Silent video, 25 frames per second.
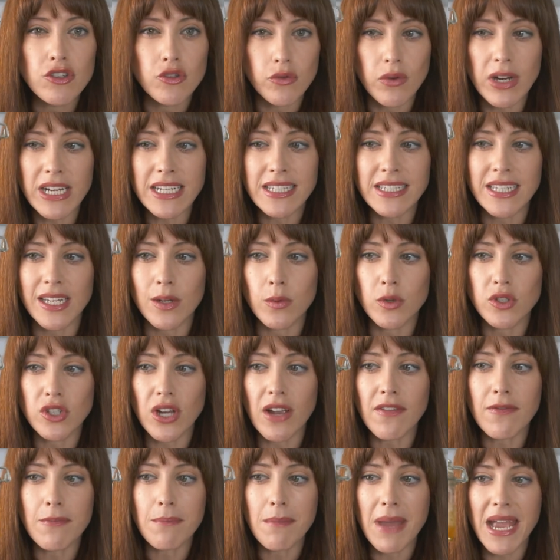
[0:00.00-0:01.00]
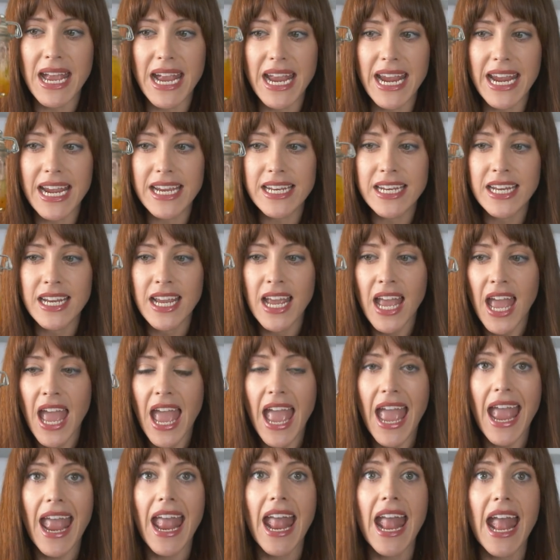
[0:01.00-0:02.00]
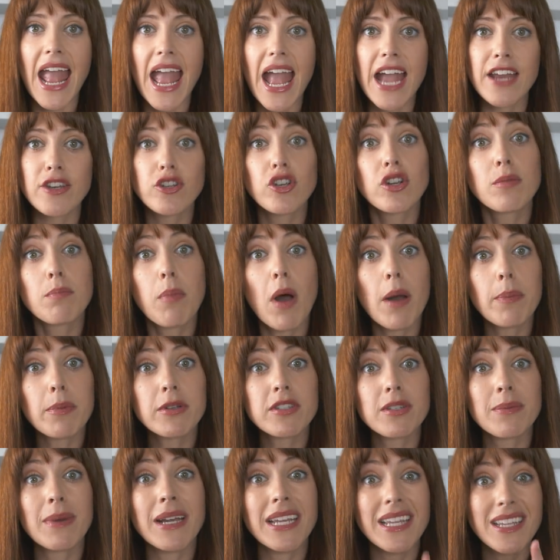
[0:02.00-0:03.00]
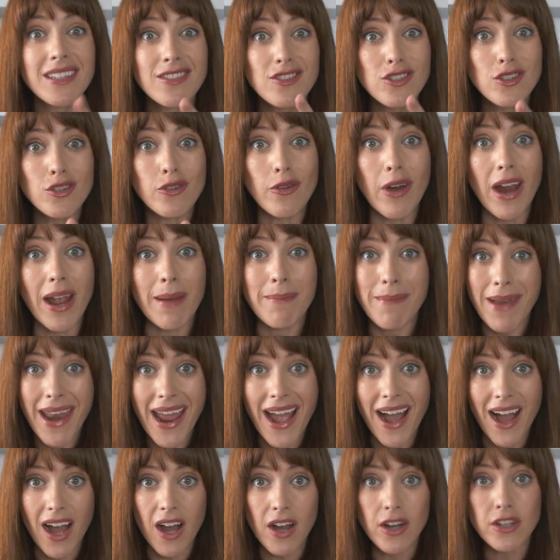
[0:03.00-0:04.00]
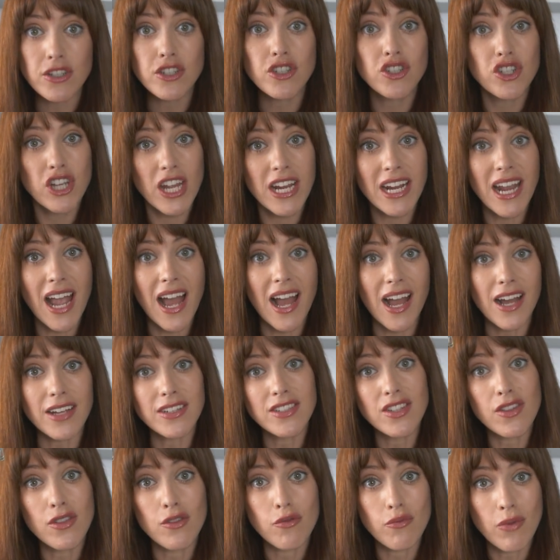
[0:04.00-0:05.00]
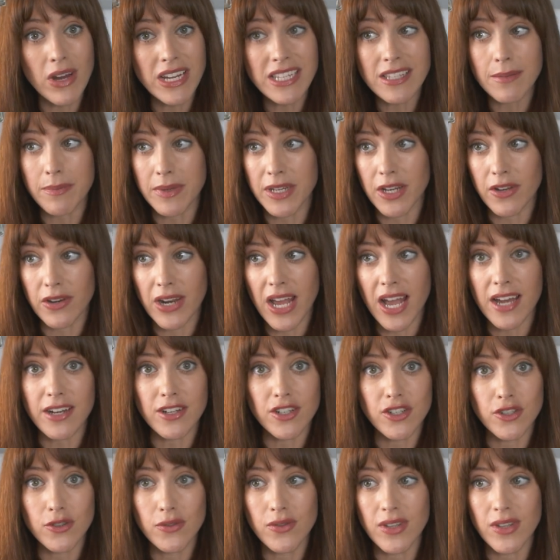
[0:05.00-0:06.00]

dressing which I've made, and you can pop onto my Instagram now to check out the recipe on how to do